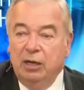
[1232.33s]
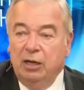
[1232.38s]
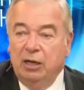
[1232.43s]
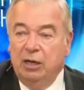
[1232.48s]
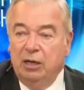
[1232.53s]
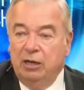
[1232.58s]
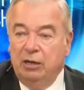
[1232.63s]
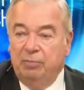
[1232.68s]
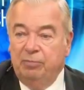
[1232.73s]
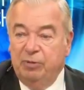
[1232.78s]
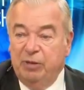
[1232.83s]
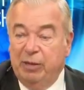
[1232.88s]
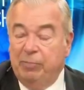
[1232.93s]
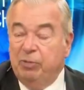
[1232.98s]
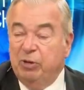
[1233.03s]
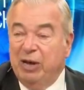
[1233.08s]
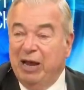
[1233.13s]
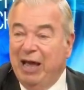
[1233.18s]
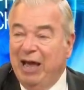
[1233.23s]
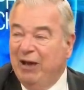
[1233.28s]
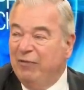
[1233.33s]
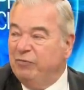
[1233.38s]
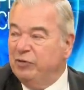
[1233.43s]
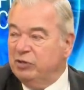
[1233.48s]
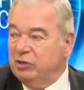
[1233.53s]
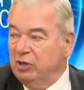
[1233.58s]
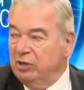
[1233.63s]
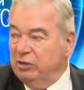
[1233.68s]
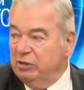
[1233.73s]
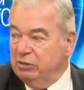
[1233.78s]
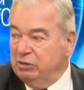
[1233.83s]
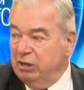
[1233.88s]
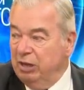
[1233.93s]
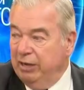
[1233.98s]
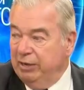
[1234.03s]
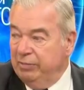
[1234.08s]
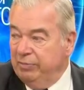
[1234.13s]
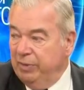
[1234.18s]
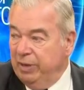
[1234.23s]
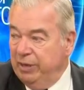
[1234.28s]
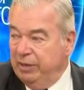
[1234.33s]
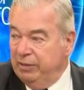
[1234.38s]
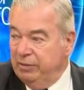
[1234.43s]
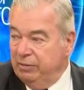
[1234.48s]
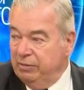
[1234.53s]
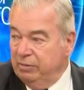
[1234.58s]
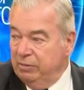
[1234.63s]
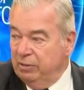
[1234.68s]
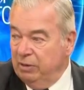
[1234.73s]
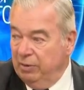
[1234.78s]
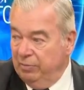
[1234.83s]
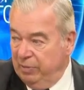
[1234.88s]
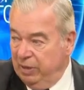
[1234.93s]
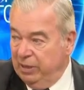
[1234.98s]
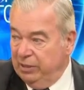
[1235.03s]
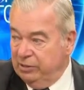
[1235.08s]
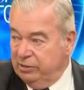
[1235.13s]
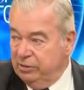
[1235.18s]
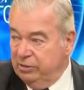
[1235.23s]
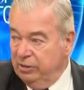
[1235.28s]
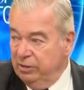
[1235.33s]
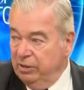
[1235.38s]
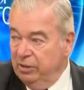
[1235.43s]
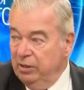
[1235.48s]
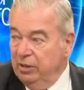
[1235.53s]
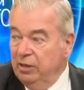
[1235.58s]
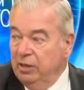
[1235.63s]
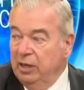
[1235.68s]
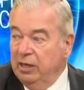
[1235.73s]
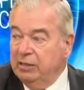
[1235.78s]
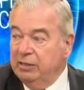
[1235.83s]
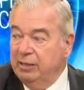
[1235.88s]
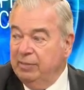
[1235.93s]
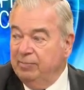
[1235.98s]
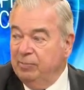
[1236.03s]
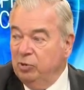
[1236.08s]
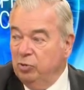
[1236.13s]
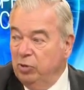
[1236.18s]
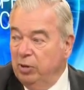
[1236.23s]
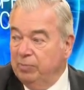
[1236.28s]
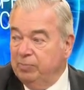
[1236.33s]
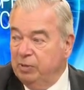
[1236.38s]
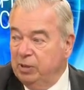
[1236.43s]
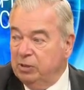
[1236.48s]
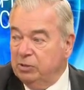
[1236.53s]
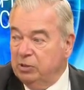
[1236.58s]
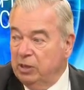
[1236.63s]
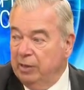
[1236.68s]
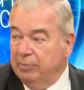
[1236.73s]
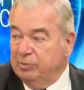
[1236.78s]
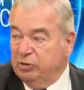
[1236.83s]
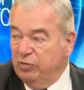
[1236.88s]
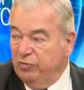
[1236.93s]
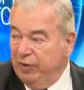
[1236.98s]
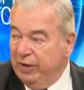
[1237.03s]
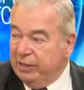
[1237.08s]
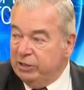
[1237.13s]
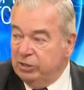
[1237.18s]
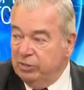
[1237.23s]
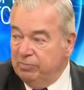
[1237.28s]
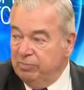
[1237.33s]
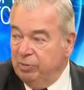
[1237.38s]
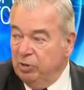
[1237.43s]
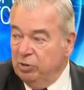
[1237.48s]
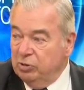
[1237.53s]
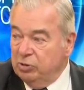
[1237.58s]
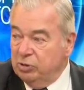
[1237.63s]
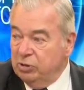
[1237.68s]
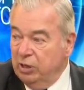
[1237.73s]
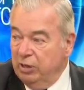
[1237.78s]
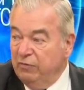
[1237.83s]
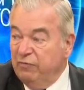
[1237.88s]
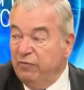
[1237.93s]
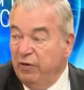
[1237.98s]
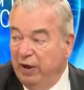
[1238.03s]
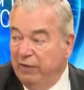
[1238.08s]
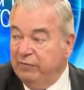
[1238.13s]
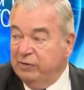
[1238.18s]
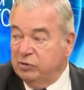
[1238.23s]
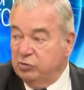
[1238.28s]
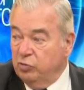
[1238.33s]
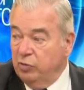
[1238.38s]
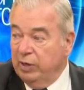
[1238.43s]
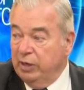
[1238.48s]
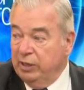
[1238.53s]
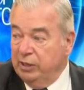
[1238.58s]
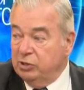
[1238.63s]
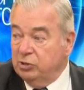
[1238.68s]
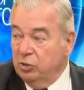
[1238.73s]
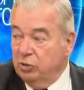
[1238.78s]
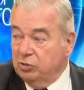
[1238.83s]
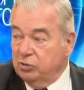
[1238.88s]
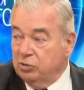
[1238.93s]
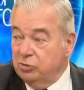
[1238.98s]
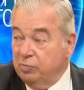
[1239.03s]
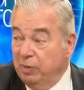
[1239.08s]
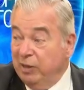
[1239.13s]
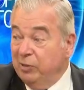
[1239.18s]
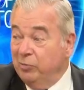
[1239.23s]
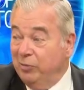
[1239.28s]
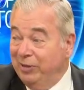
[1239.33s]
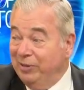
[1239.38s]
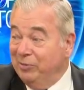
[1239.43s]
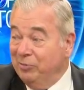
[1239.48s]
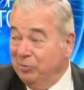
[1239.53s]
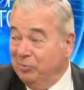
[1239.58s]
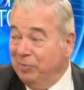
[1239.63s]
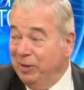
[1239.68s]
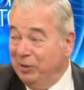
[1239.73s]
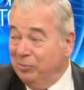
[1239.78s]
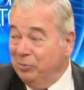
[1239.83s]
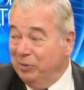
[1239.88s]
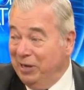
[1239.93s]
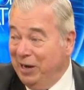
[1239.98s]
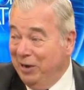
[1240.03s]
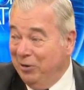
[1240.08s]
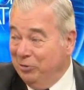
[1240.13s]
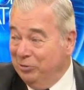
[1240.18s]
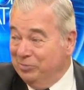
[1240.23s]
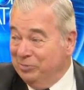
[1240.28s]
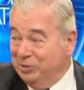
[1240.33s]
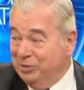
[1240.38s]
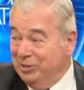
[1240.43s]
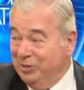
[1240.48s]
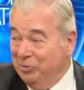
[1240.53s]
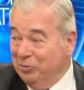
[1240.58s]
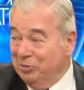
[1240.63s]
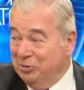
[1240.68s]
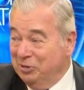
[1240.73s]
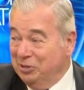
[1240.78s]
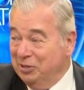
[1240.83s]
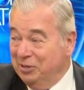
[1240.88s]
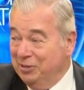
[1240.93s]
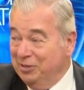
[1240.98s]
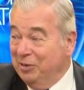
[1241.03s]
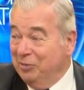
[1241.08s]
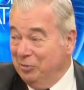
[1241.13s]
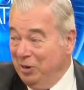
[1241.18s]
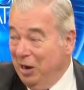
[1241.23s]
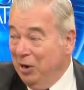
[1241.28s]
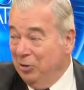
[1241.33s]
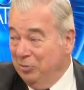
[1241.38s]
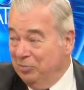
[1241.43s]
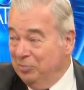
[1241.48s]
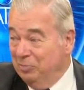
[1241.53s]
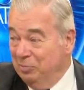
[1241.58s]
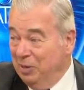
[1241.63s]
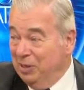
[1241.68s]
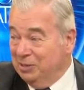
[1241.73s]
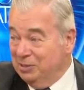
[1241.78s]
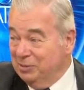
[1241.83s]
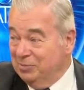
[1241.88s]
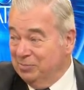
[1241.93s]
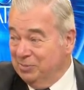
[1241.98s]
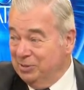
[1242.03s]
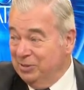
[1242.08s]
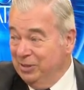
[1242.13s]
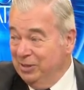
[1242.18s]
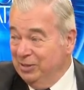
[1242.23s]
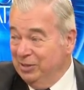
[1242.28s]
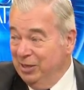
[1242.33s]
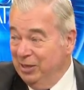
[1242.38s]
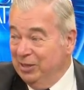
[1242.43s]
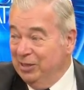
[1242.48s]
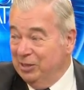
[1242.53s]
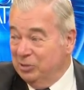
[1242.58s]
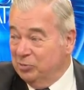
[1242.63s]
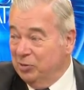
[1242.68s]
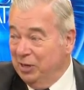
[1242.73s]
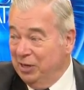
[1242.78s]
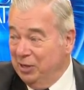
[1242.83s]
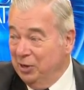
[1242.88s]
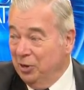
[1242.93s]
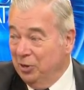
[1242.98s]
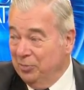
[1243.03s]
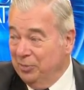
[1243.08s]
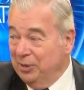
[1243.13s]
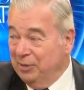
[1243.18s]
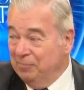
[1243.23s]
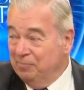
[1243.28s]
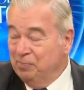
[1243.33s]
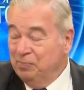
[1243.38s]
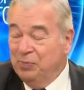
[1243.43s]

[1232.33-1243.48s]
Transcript: uh, they put a half a ton of dynamite, Hamas, and they blew up this observation post and five Israeli soldiers. By the way, they were Bedouin Arabs. They were, they were Arab Muslims hmm. in the Israeli army.